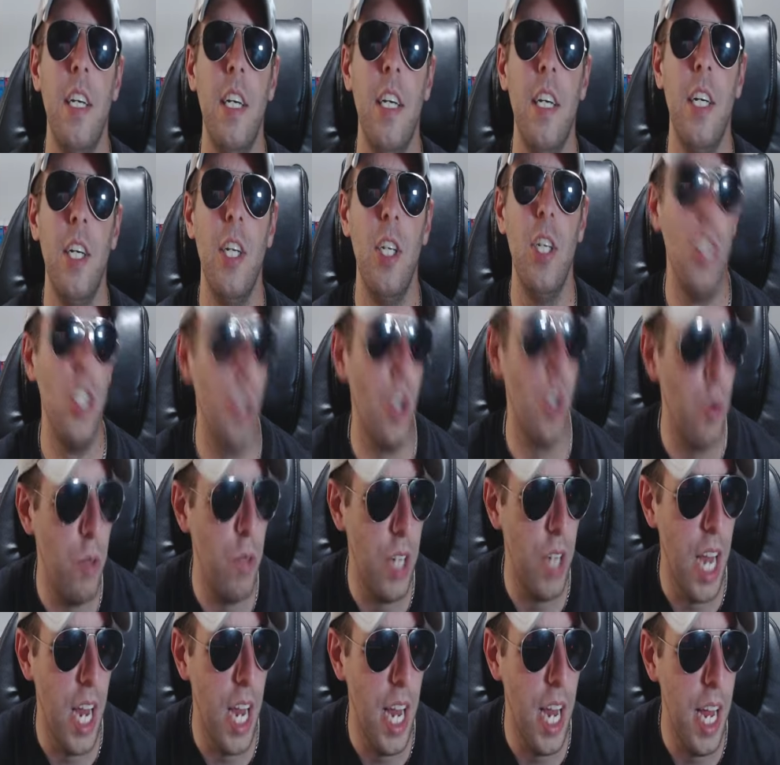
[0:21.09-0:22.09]

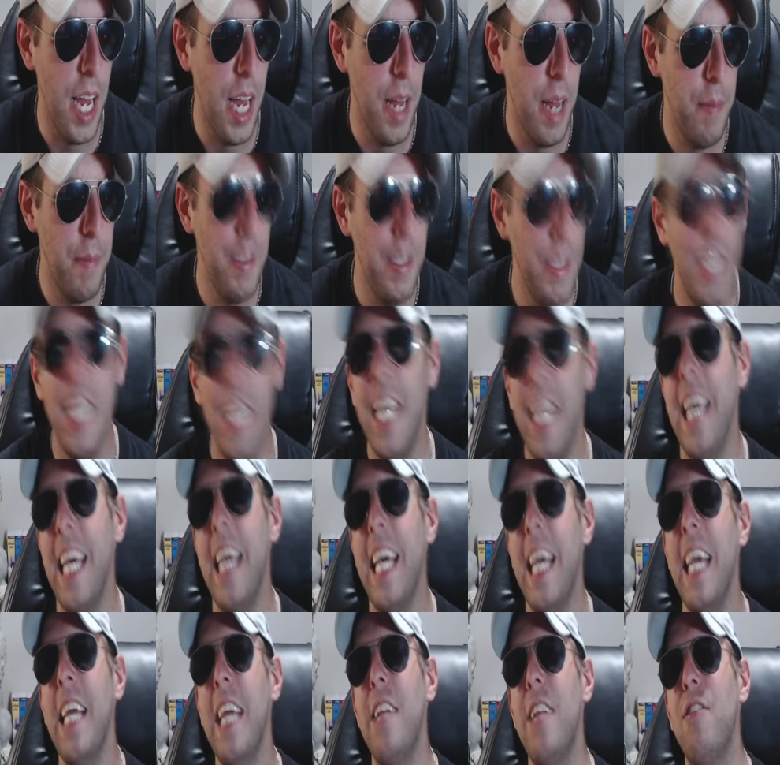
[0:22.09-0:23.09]
Showtime.
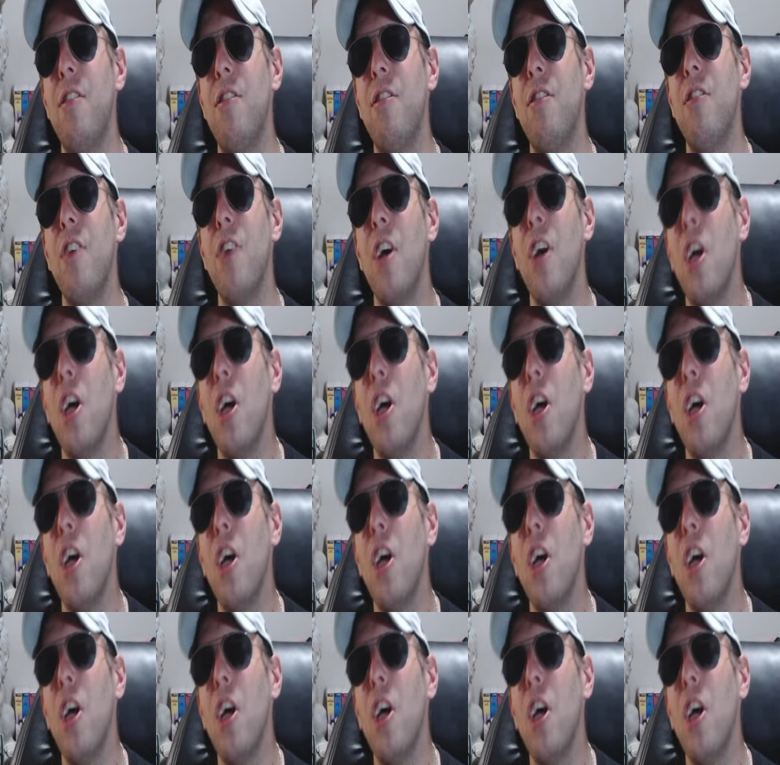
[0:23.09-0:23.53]
It's